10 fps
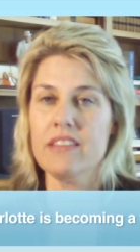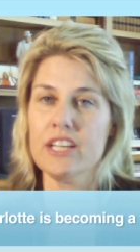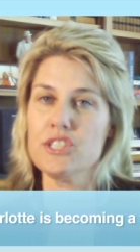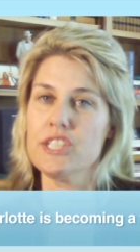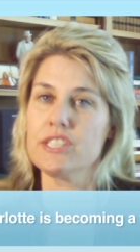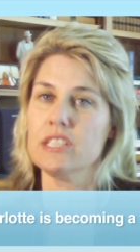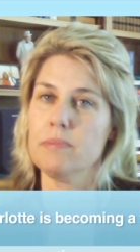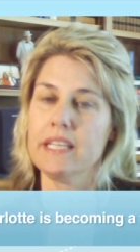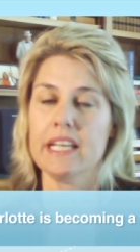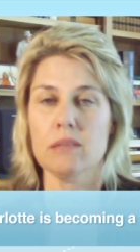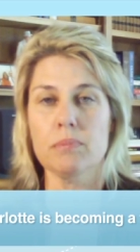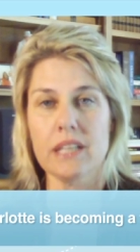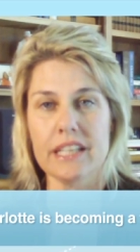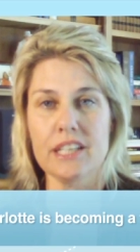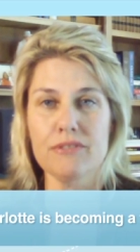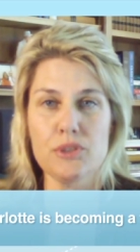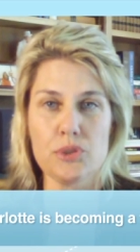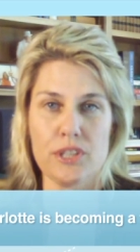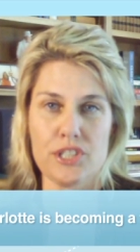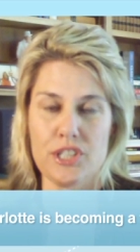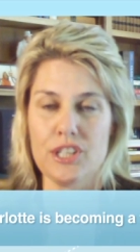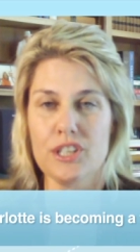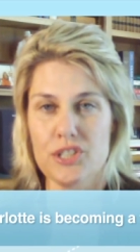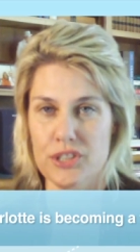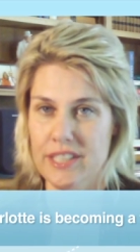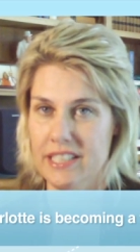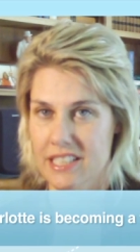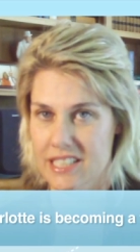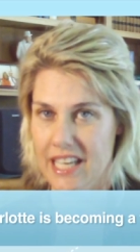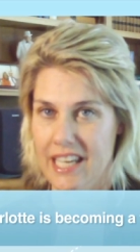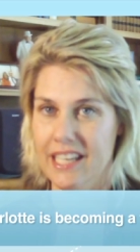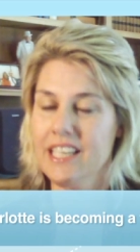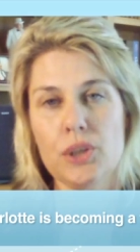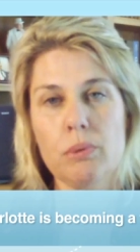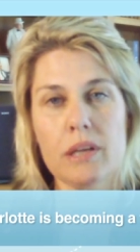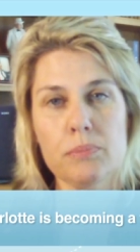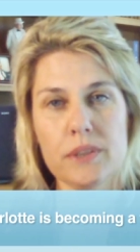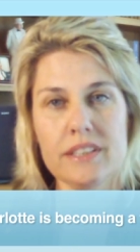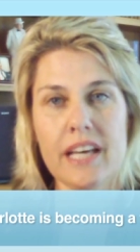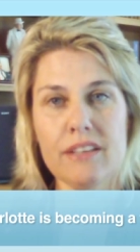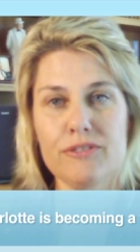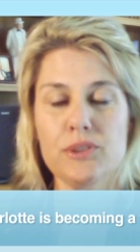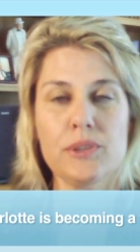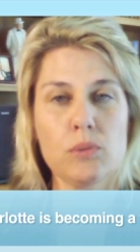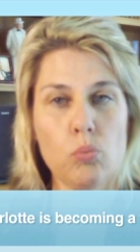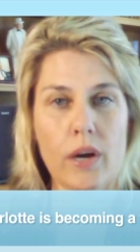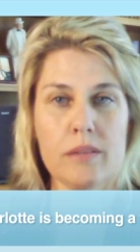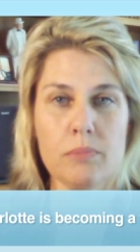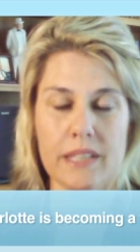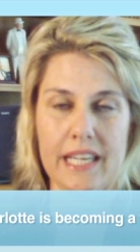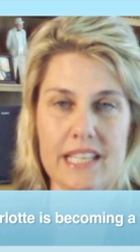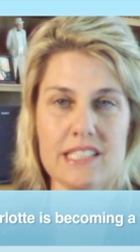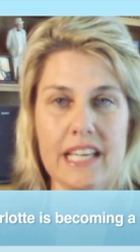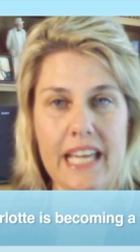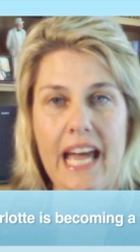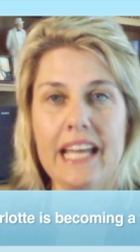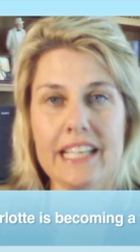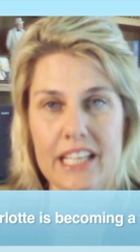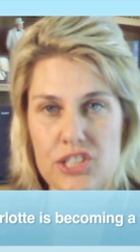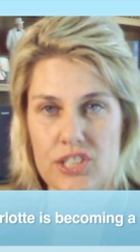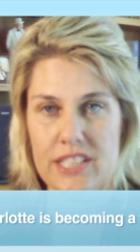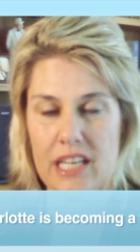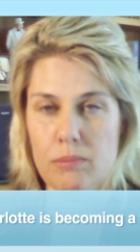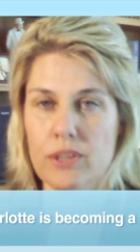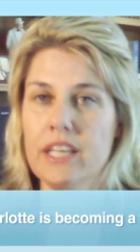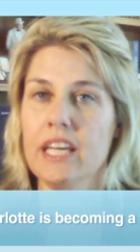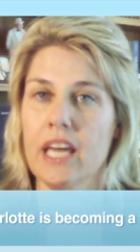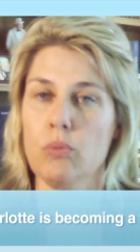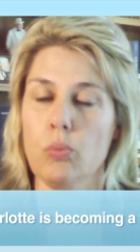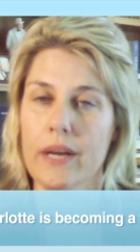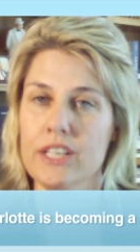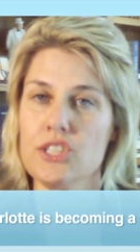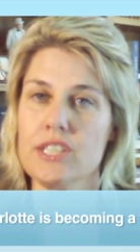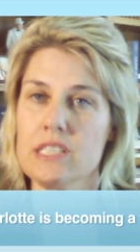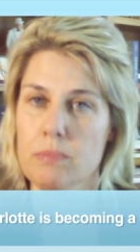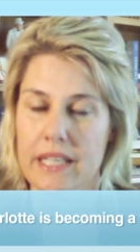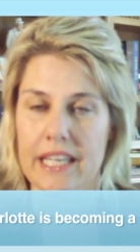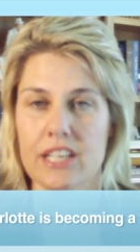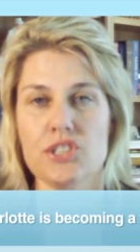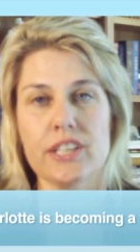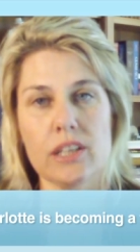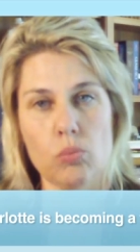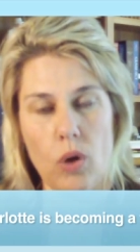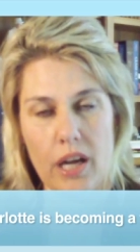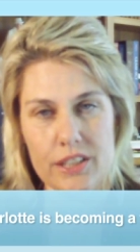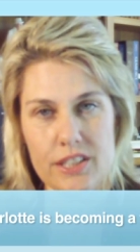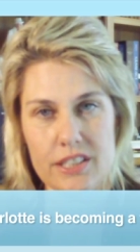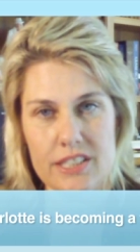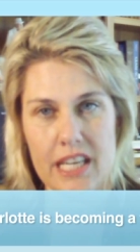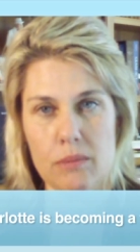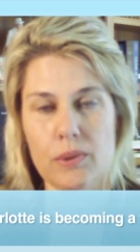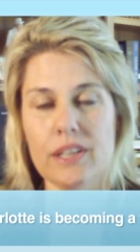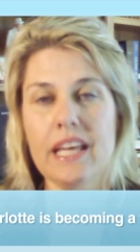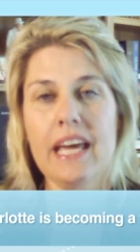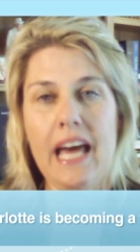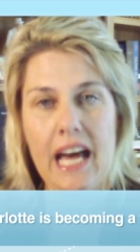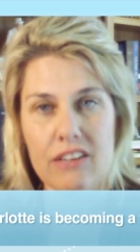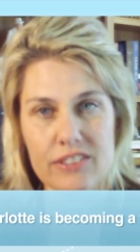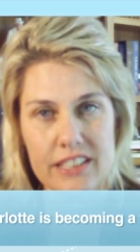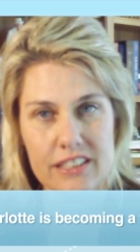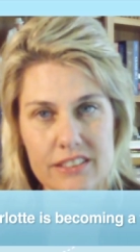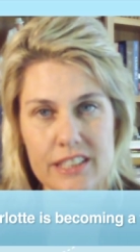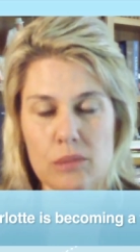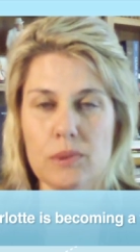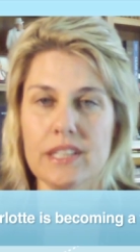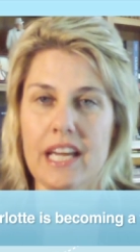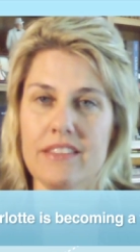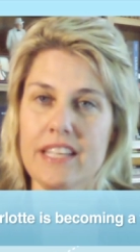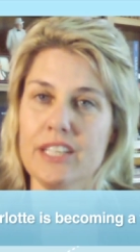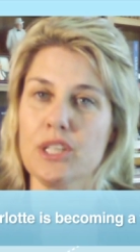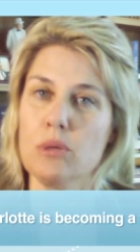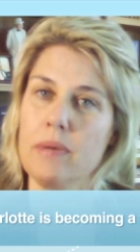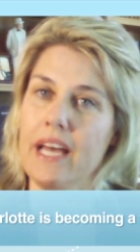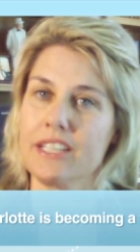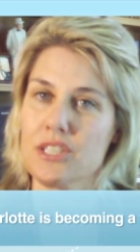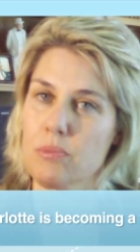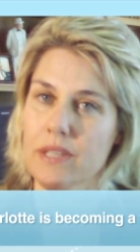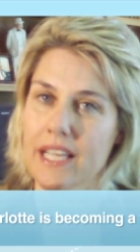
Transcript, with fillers: and then she's gonna be getting plenty of nutrition during the day. You wanna put that food in one place, like at a kitchen table, and when she's playing, she can walk to the table, have a little nibble, and then go back to